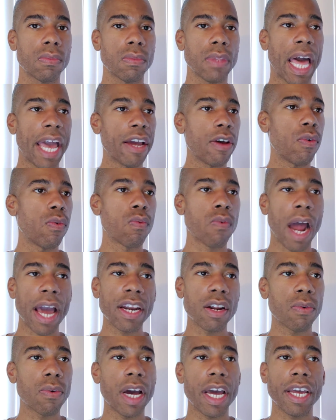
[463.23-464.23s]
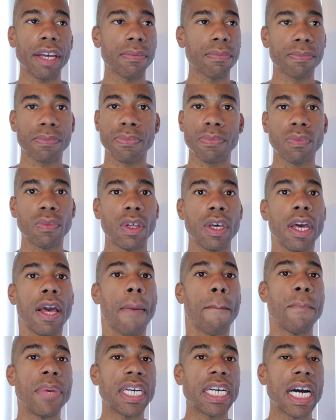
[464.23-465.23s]
Like right away.
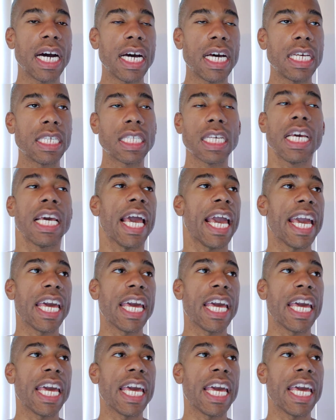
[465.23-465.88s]
Because,